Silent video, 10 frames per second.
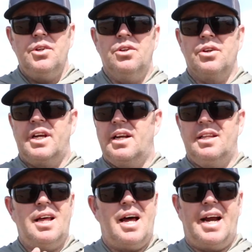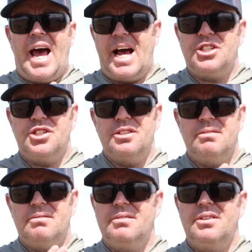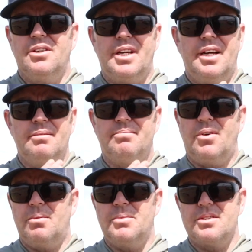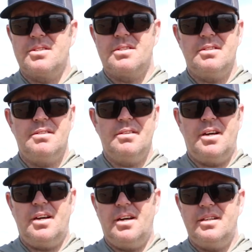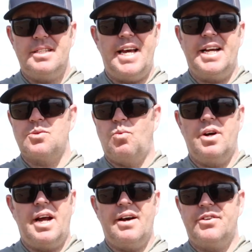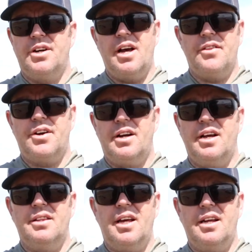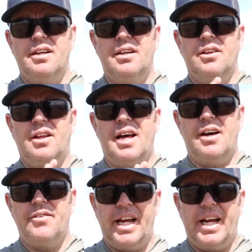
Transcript: you'll get a lot of action. You'll get almost takes one after another, and then you'll have